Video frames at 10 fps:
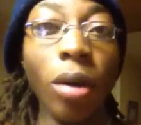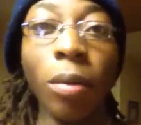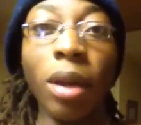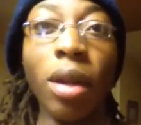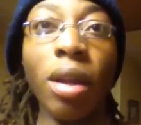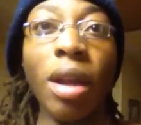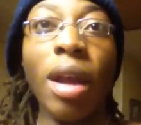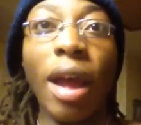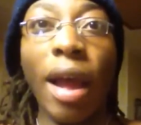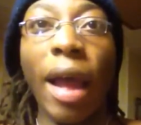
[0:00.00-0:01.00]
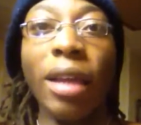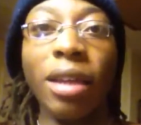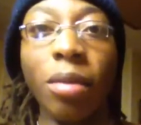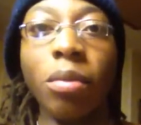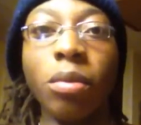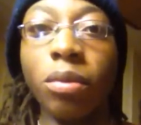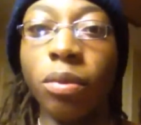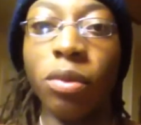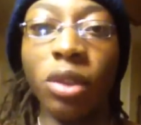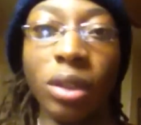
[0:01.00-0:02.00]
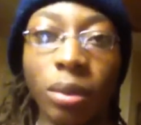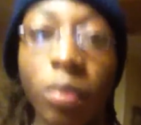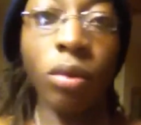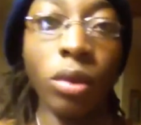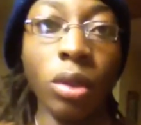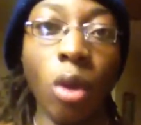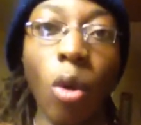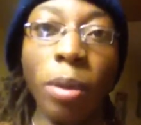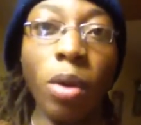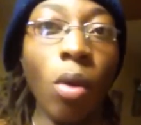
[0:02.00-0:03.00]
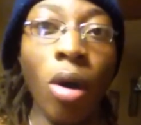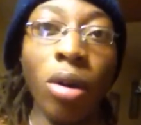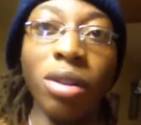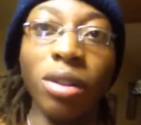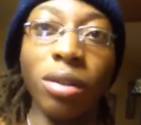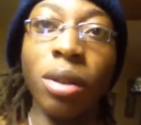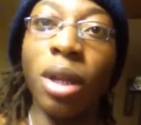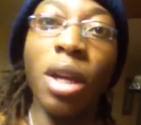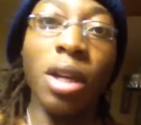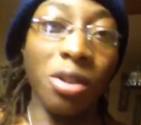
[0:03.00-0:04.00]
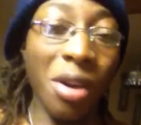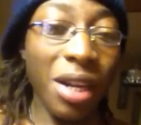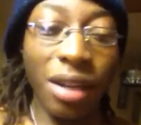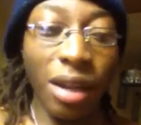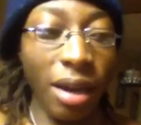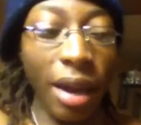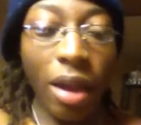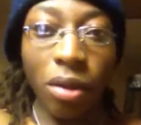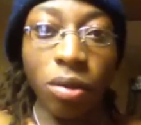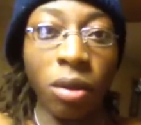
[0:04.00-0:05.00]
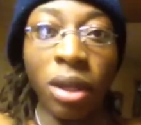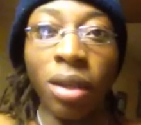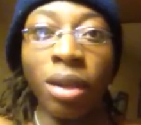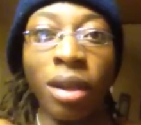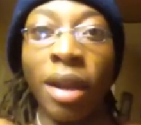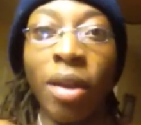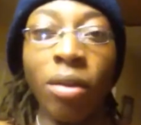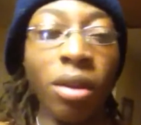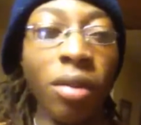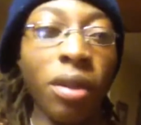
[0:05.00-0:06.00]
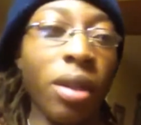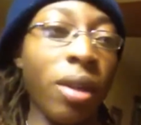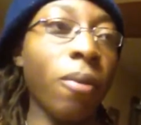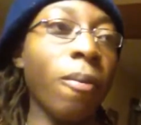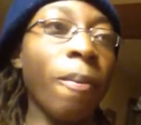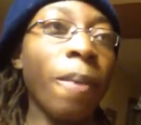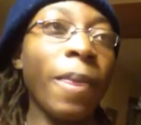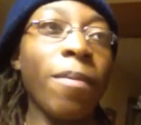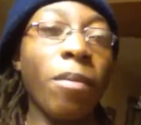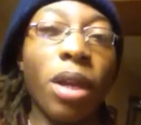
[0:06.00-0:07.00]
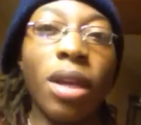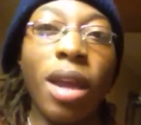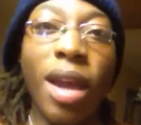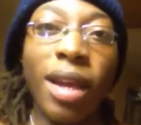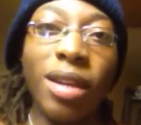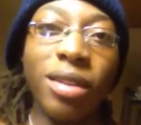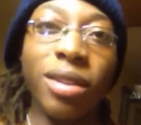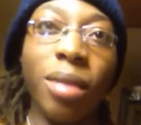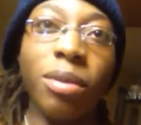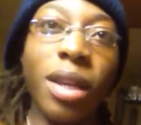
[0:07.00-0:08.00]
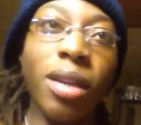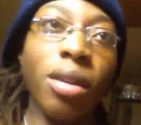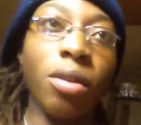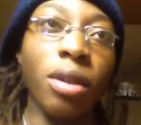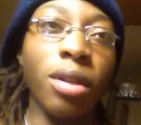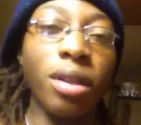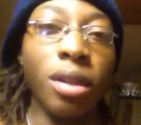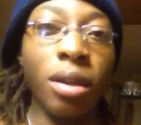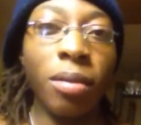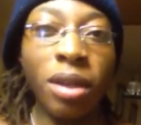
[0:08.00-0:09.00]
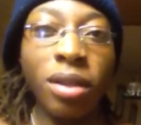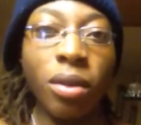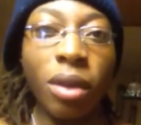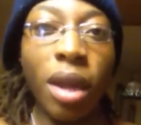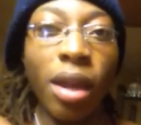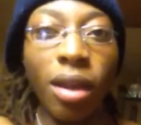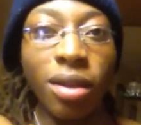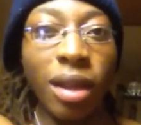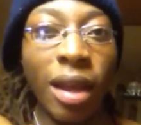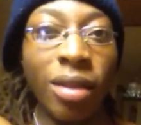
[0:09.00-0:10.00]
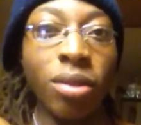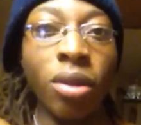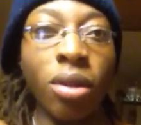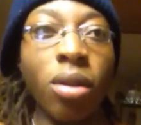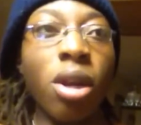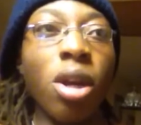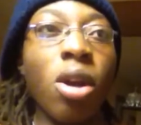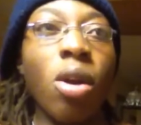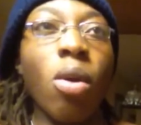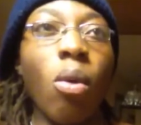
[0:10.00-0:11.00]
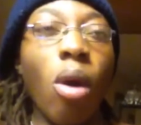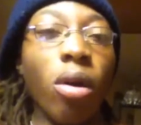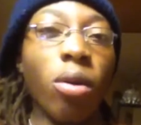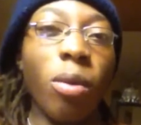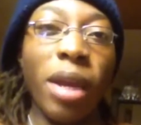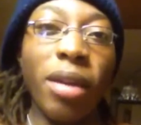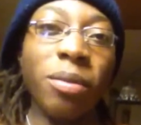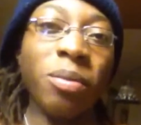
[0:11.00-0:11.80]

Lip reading: but I kept just gulping water, just drinking it down, and everything. But yeah, I kind of stopped taking creatine. I mean, it's okay because it adds on water weight,